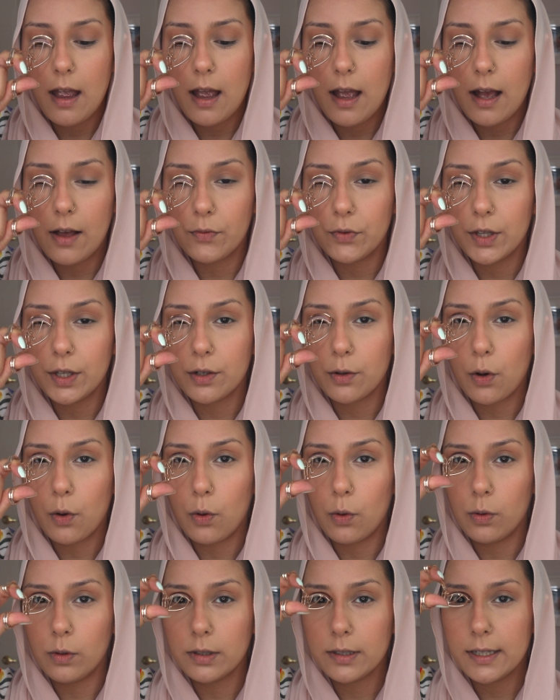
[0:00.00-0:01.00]
and then
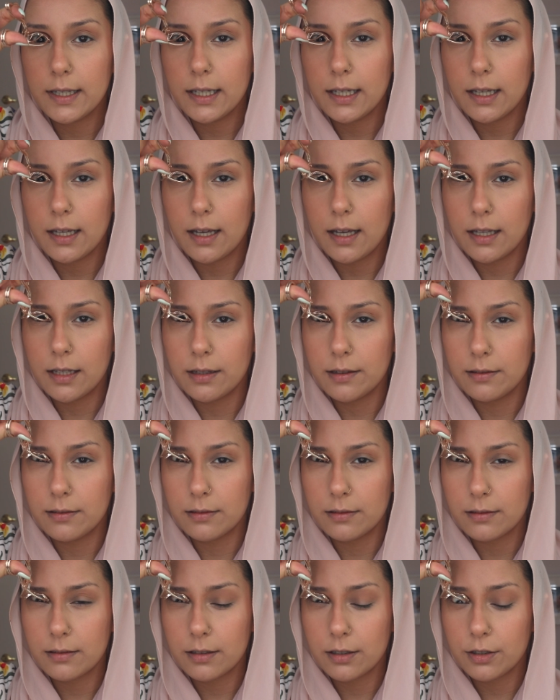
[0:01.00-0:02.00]
hold it and
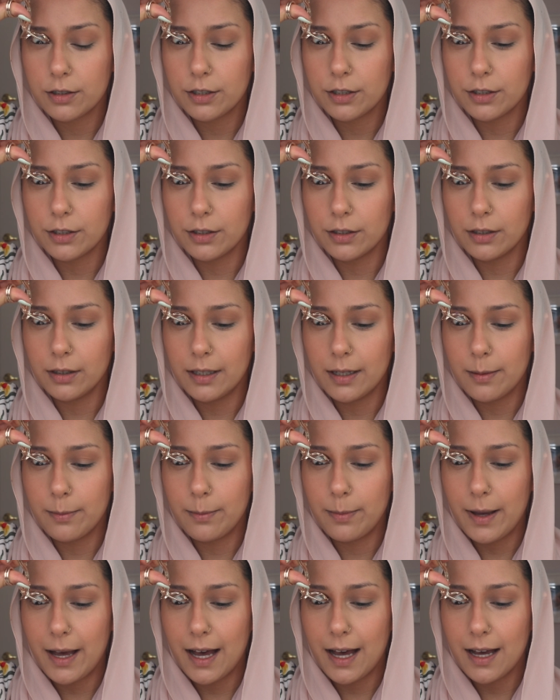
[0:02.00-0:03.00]
curl
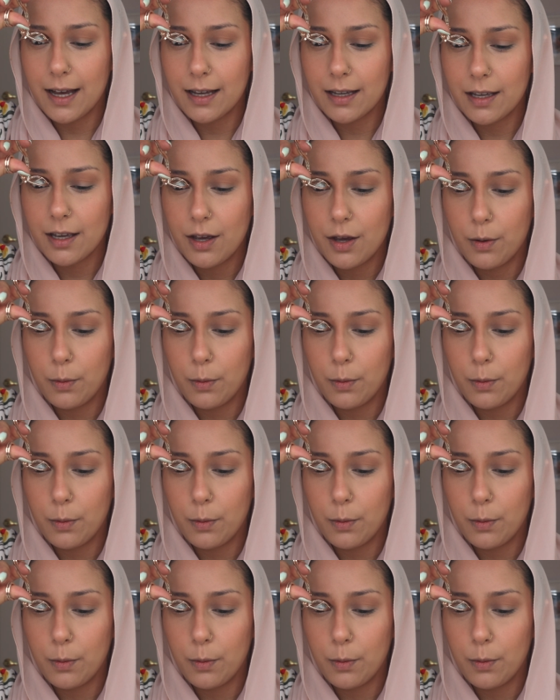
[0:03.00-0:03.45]
it back,